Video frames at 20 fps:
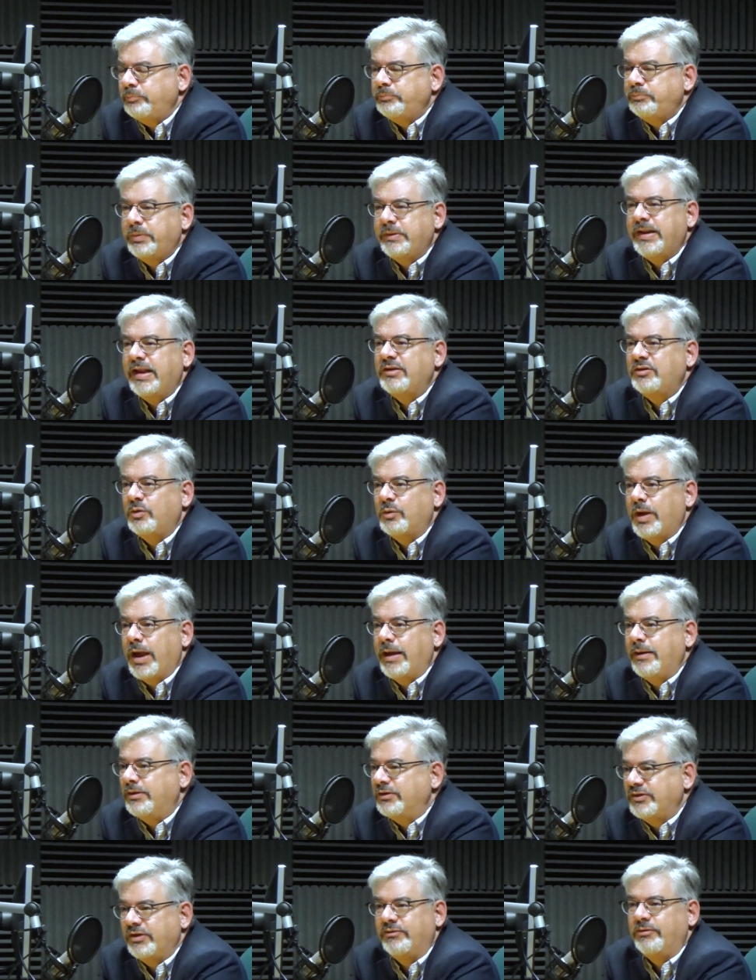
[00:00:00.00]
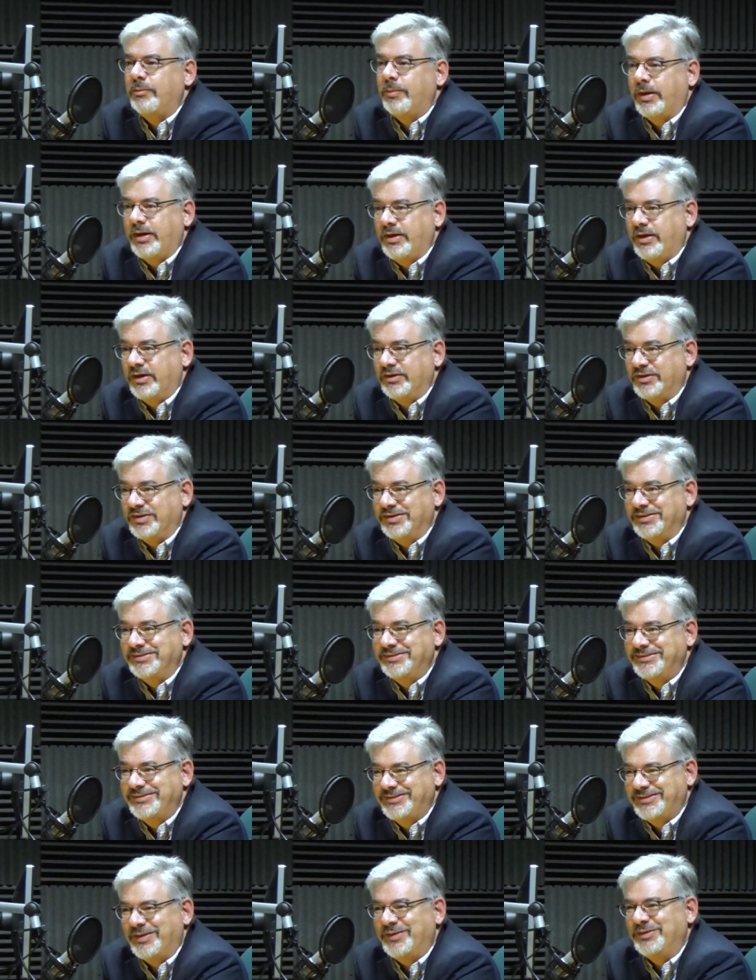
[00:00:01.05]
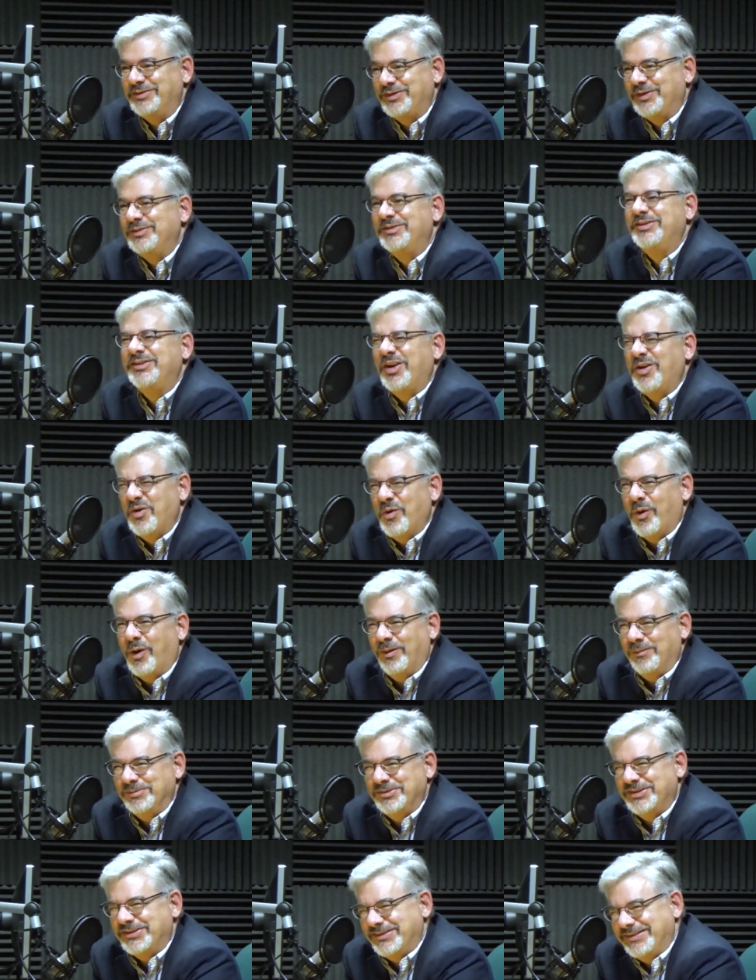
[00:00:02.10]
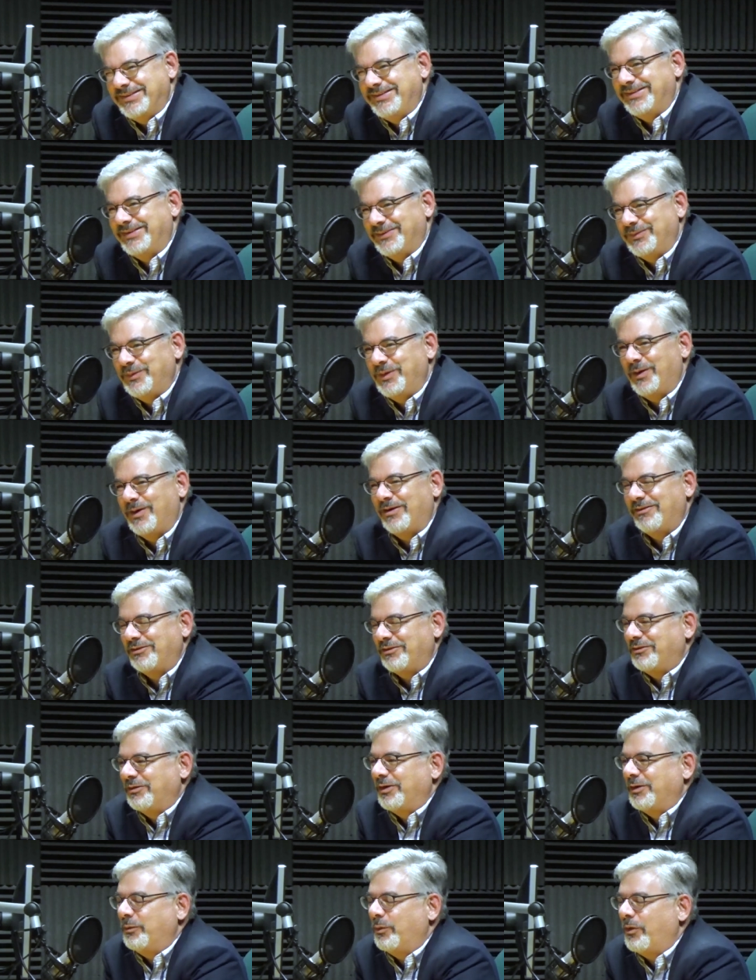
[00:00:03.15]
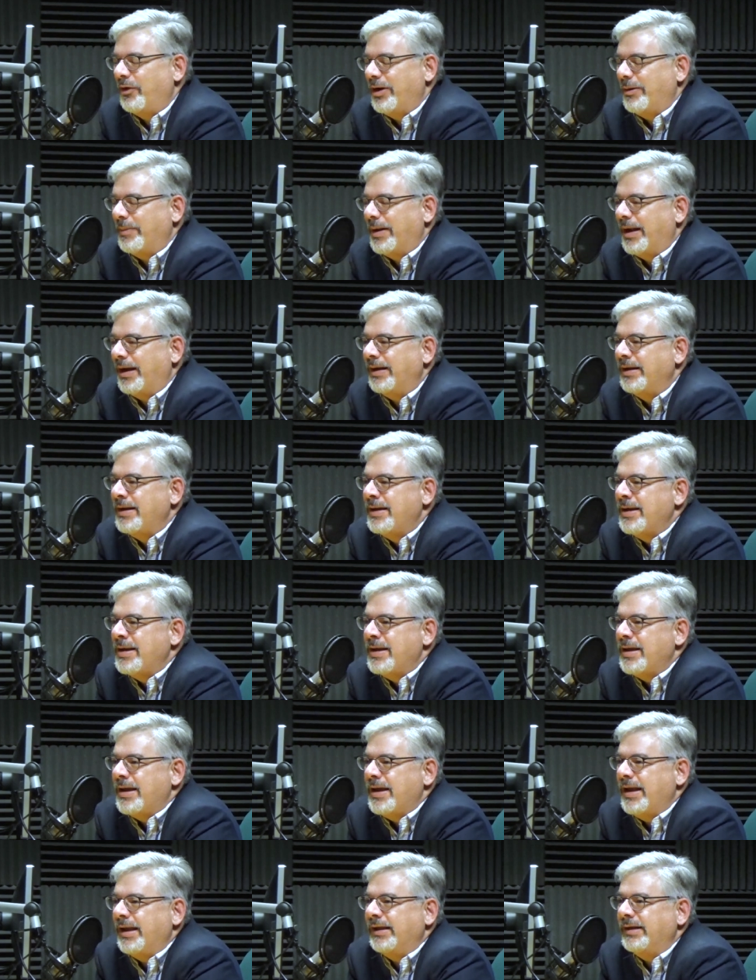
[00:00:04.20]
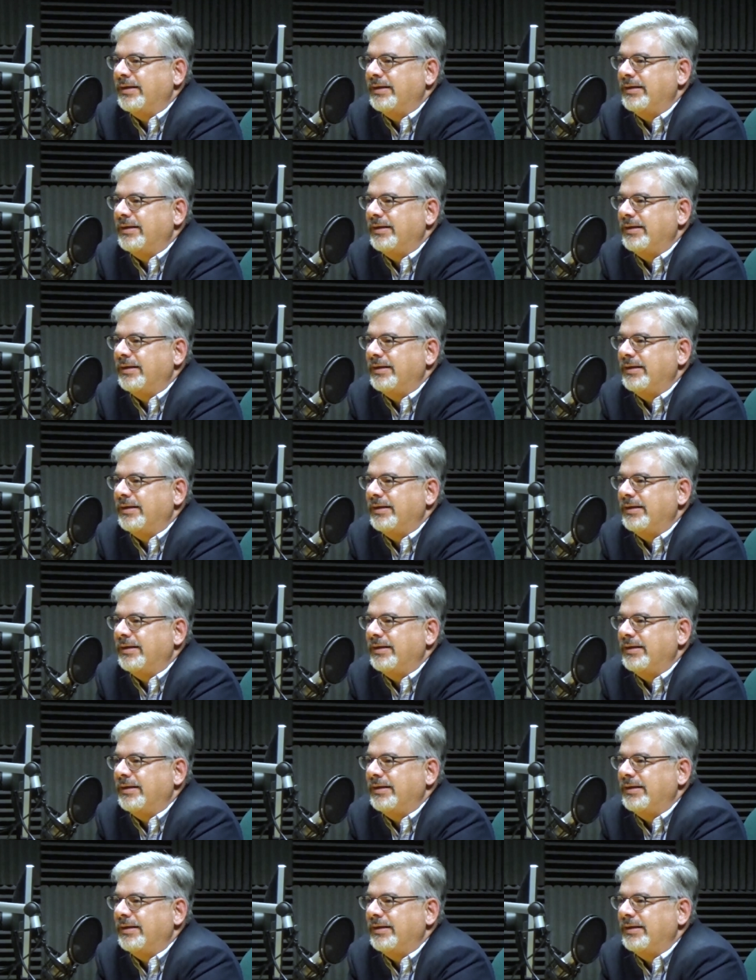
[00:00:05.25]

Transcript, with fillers: but that's okay because everybody does it. So, so yeah. it's the norm. So you know, yeah. we don't have to really worry about it. And